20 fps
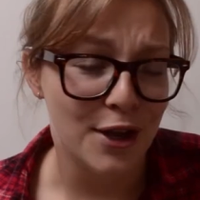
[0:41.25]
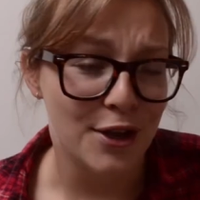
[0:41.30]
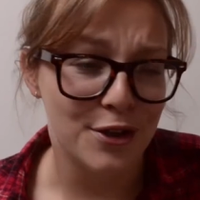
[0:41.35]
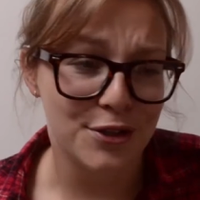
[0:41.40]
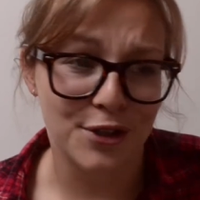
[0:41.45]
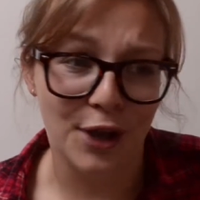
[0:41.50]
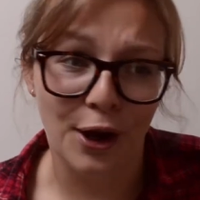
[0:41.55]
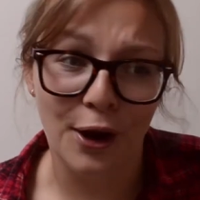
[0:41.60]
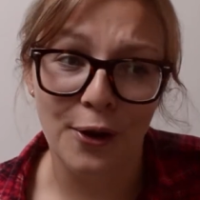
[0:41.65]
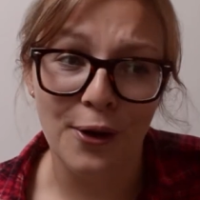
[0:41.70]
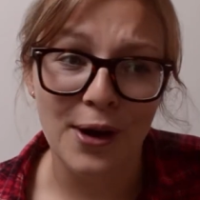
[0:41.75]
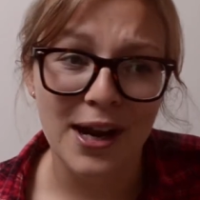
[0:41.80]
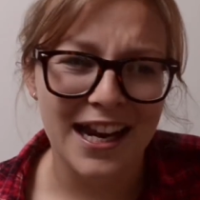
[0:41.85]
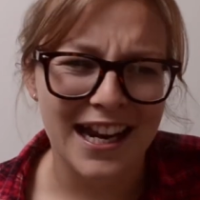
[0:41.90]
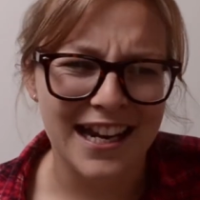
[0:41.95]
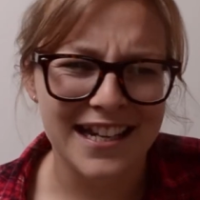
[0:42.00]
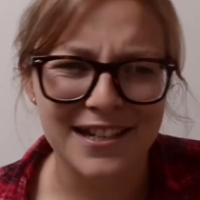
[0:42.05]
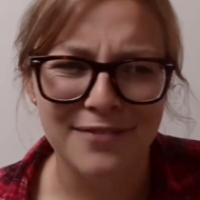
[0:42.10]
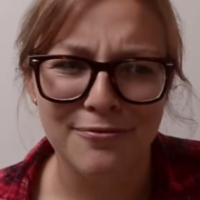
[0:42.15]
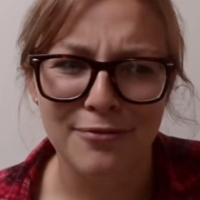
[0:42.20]
So
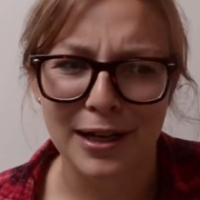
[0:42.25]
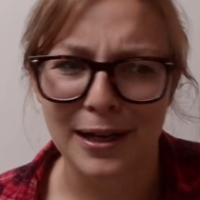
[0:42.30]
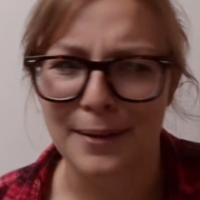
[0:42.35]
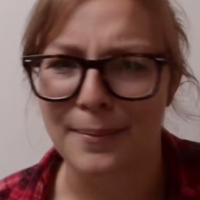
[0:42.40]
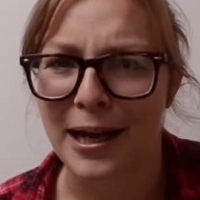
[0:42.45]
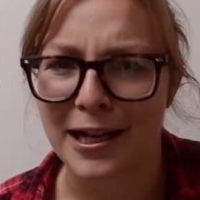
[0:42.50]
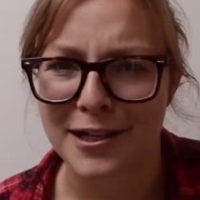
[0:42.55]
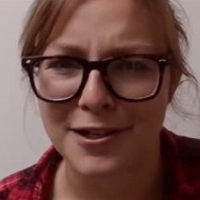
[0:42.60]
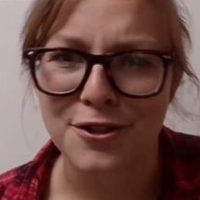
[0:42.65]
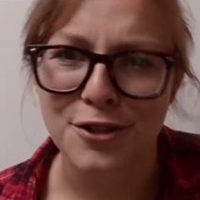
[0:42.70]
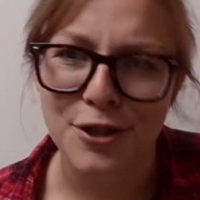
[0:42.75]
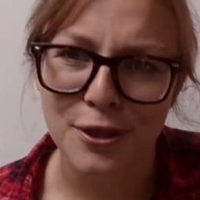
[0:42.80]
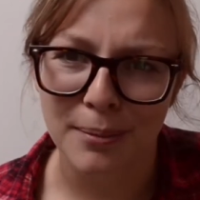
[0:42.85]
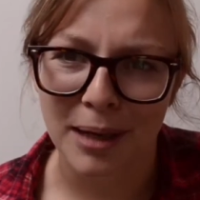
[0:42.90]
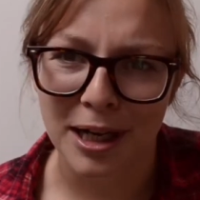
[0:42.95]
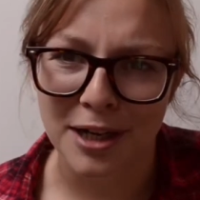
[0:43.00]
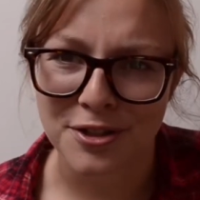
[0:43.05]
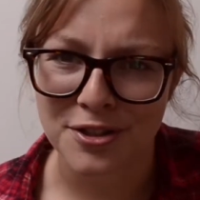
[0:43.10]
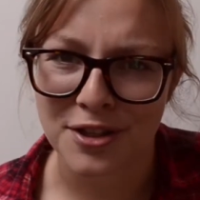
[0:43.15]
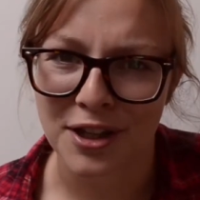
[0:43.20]
it didn't really matter too
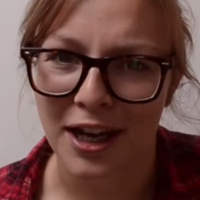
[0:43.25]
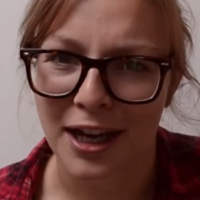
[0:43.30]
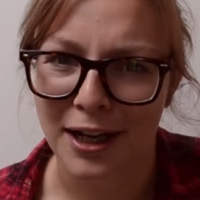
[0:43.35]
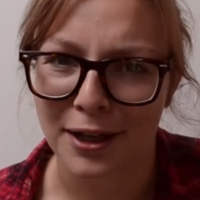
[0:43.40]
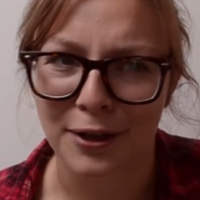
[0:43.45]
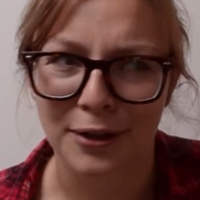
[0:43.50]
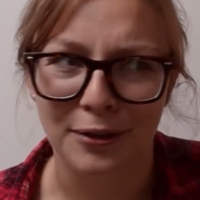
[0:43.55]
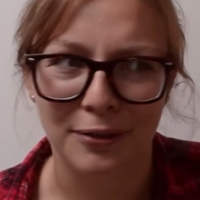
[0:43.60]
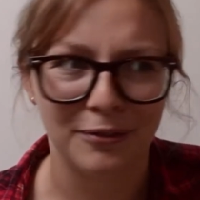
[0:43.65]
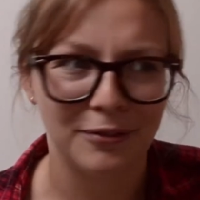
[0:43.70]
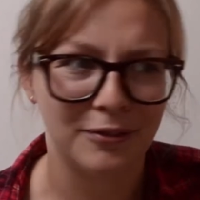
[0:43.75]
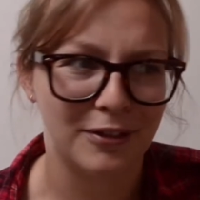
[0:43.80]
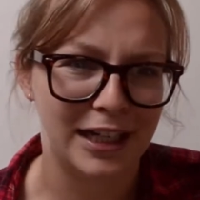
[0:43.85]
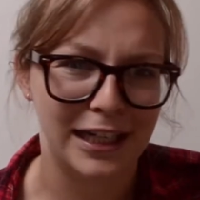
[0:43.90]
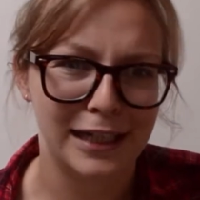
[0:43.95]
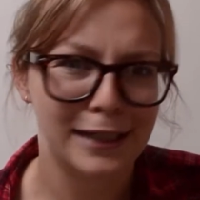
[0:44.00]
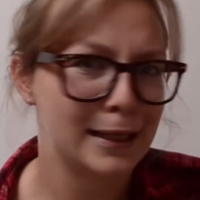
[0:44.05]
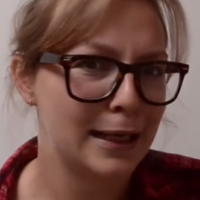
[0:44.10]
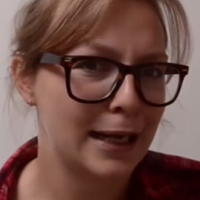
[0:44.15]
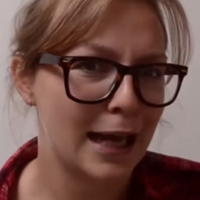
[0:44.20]
much that I couldn't
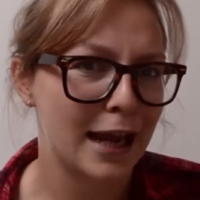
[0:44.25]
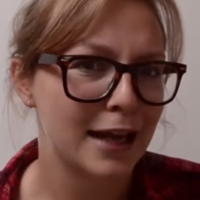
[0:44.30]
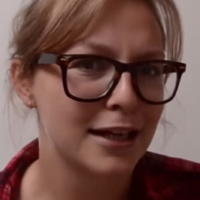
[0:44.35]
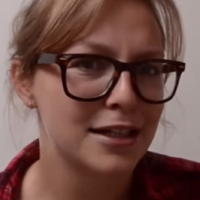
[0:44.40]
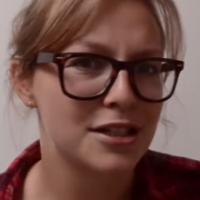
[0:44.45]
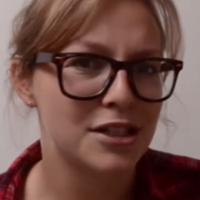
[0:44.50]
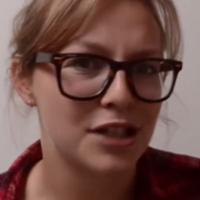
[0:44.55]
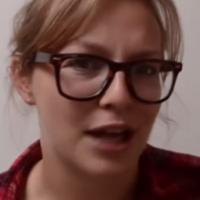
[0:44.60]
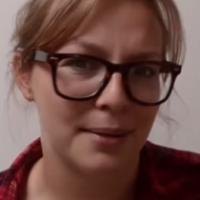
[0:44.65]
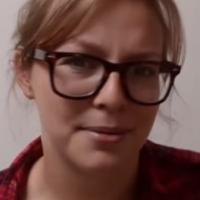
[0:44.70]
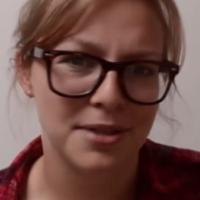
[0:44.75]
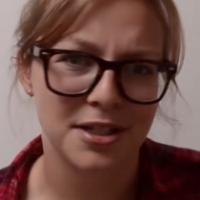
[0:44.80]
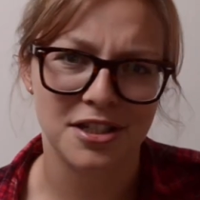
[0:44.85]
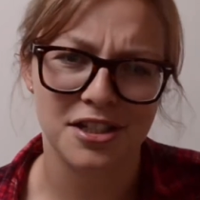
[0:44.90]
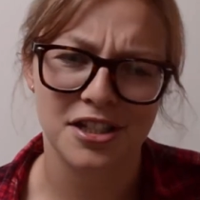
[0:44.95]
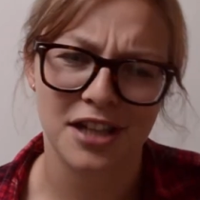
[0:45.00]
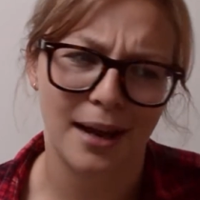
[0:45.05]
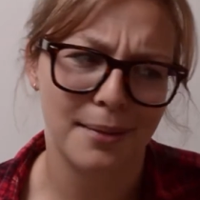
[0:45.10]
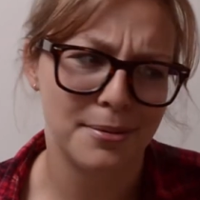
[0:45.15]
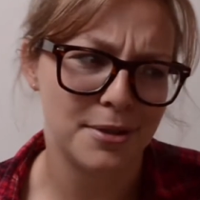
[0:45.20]
really connect chapter to
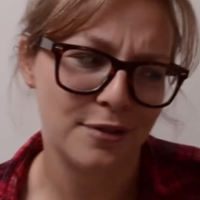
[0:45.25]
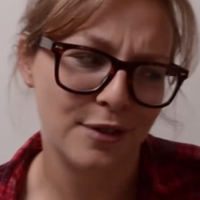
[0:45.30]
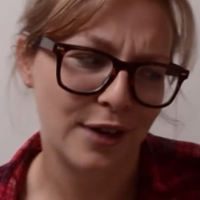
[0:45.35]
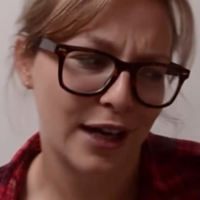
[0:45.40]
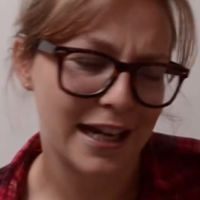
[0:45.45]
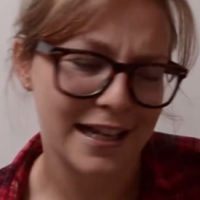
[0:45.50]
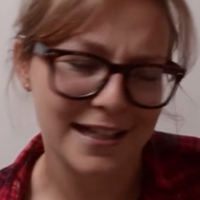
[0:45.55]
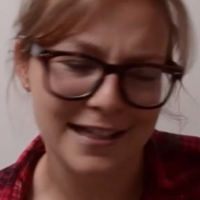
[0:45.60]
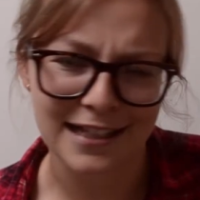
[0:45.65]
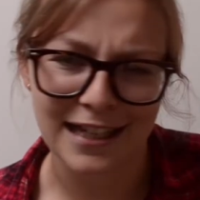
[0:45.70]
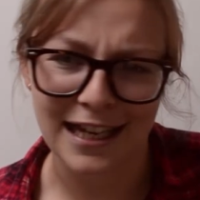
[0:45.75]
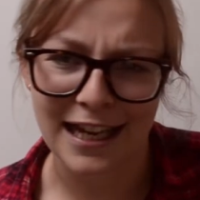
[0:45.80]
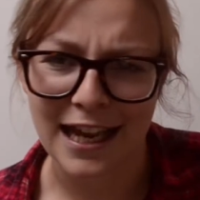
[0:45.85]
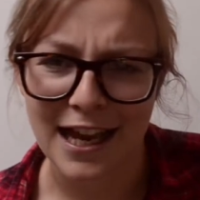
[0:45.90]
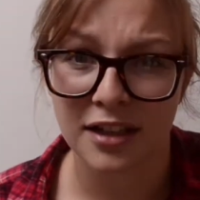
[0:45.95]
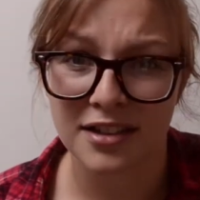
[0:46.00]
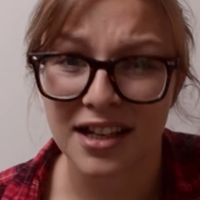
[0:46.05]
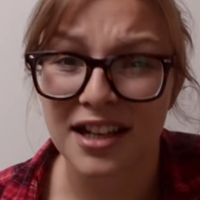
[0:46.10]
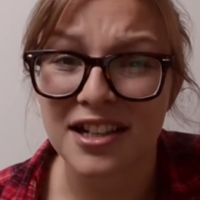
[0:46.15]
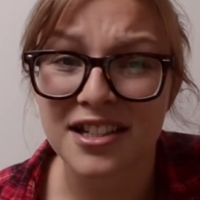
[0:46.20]
chapter very easily,
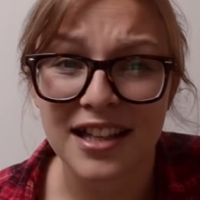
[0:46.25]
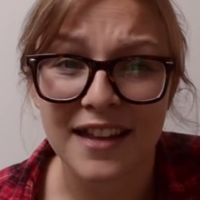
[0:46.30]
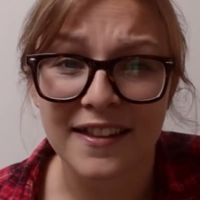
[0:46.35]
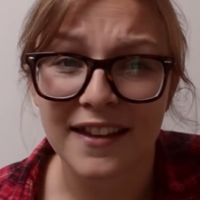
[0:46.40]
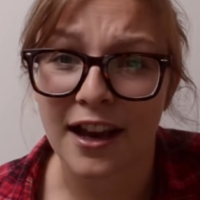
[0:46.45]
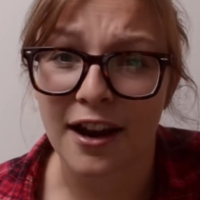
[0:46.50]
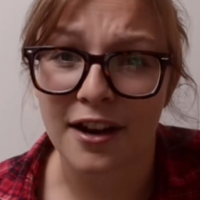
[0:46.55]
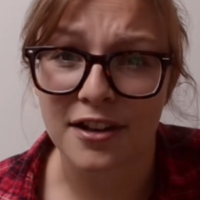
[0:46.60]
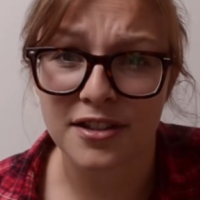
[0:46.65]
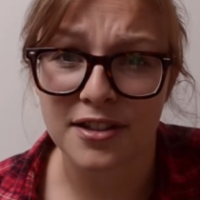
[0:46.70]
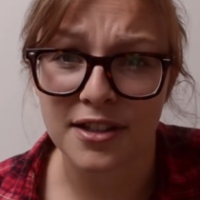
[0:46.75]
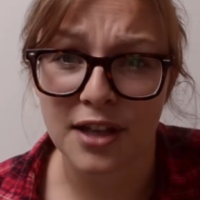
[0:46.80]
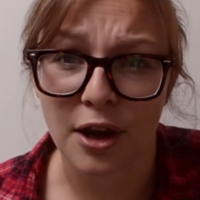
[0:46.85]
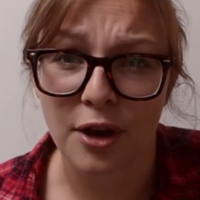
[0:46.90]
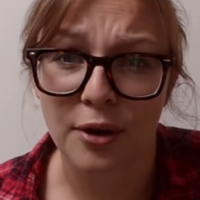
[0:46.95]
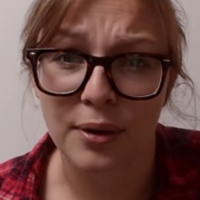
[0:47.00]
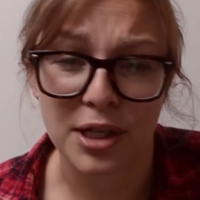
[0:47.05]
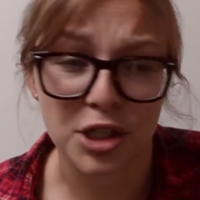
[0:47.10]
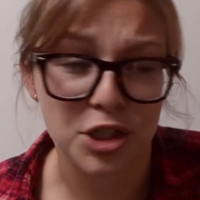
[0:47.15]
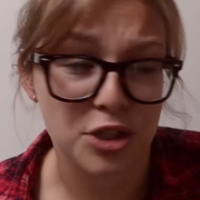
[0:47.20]
because I just let the characters
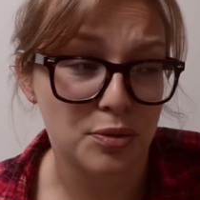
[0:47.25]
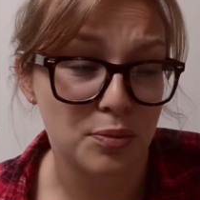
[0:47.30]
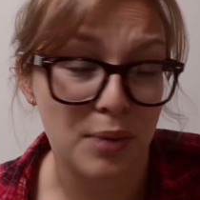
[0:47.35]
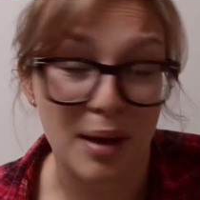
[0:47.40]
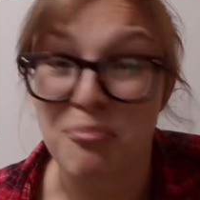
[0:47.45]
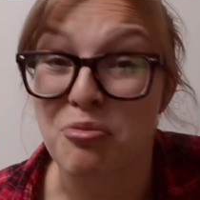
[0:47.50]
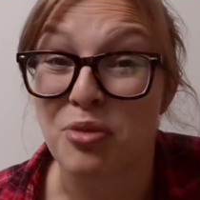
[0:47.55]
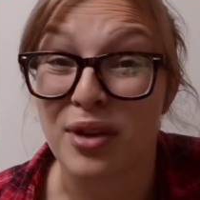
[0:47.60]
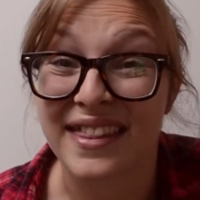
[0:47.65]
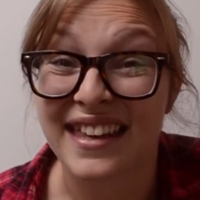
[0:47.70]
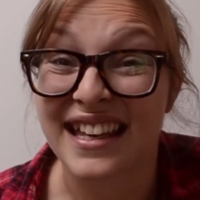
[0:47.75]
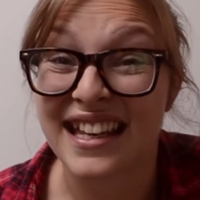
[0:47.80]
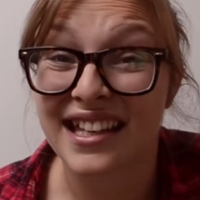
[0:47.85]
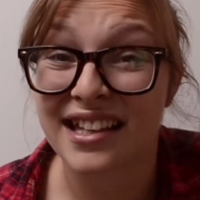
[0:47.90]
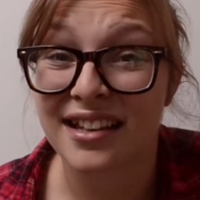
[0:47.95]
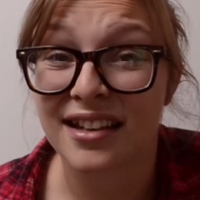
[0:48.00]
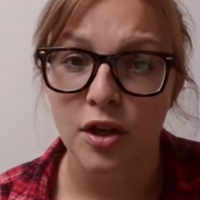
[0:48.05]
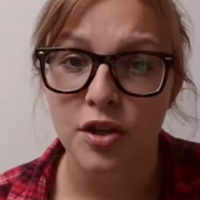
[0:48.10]
go and just went with it.